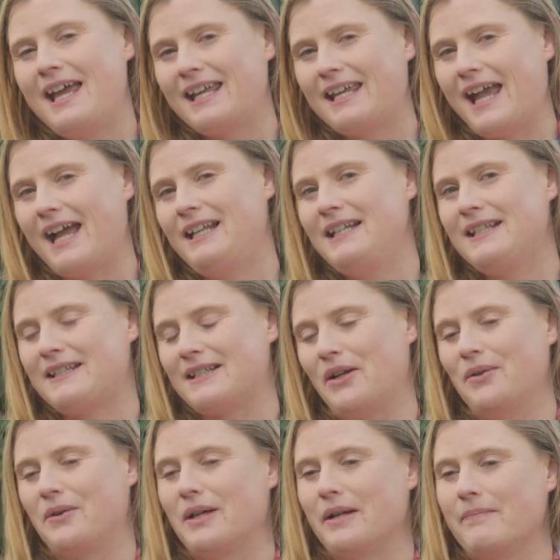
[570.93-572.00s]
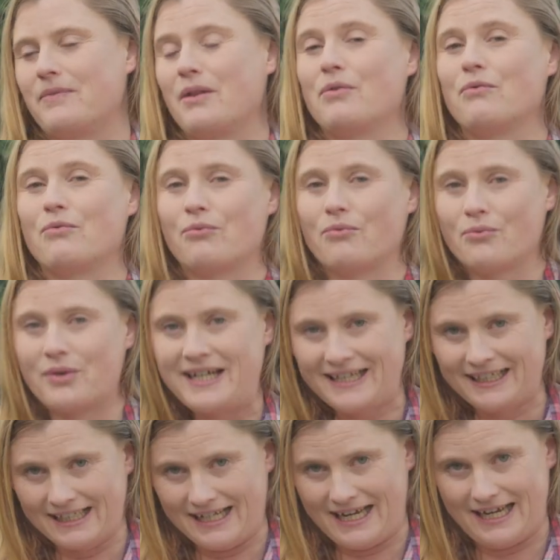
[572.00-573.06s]
Kelly Slocum
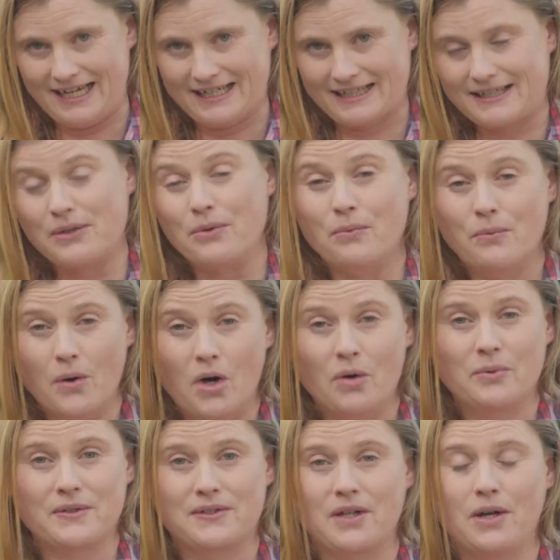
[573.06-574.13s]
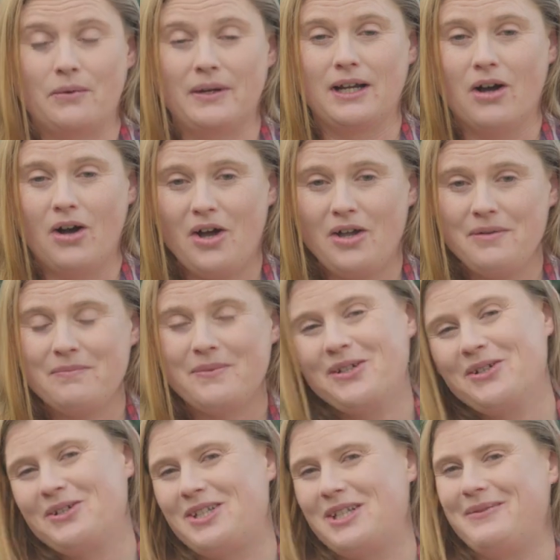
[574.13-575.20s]
realized what was going on
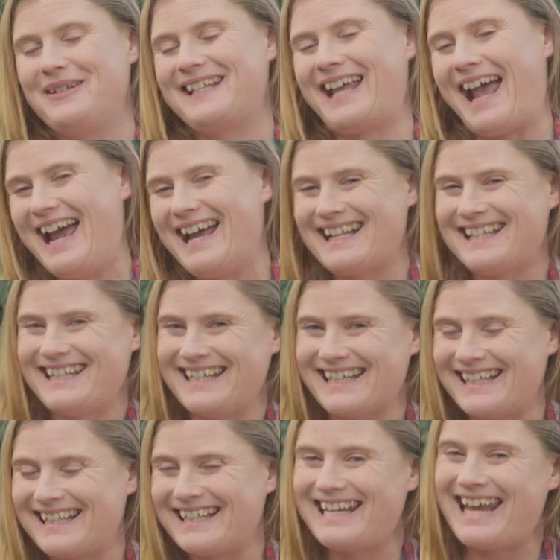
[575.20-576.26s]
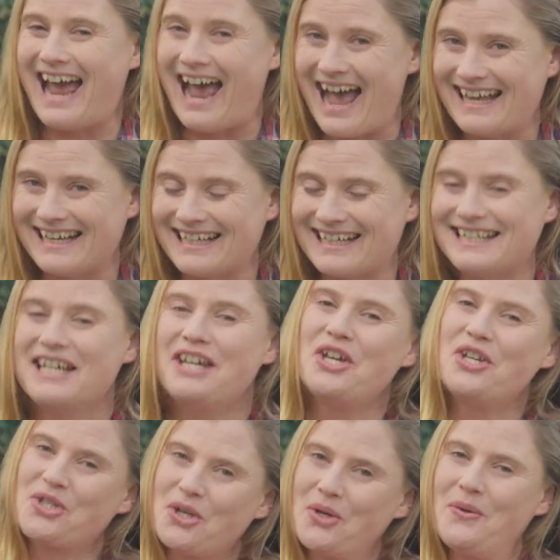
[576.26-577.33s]
because she was accidentally added
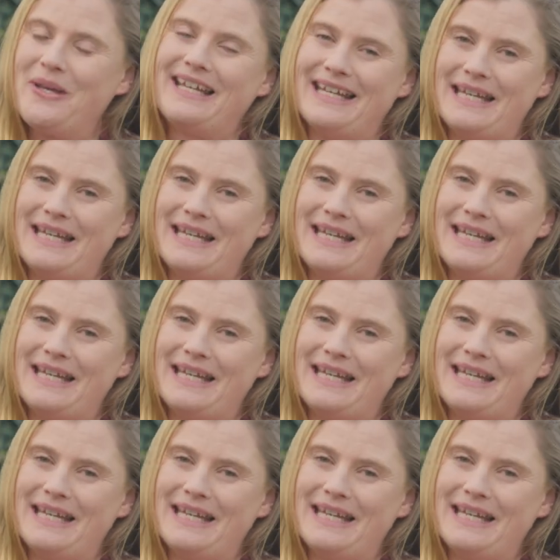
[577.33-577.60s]
to an